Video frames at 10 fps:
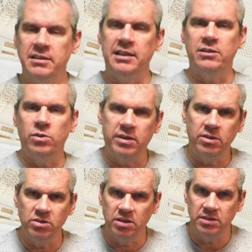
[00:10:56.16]
to get to
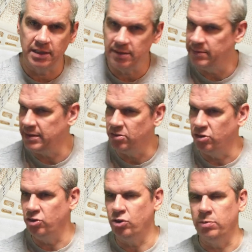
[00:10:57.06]
1,000 consecutive days
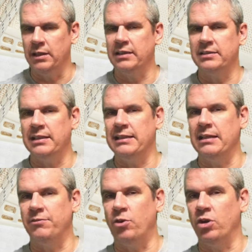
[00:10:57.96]
on YouTube. Like I said, the
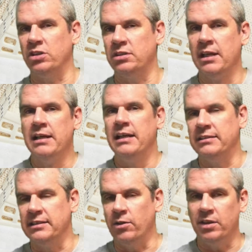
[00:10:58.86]
end of August
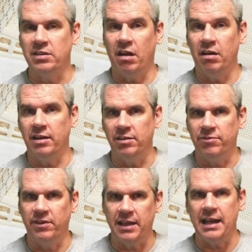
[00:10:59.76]
is now the target
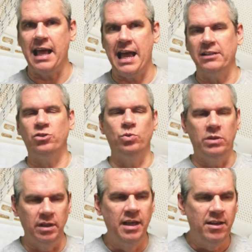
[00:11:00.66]
for that actual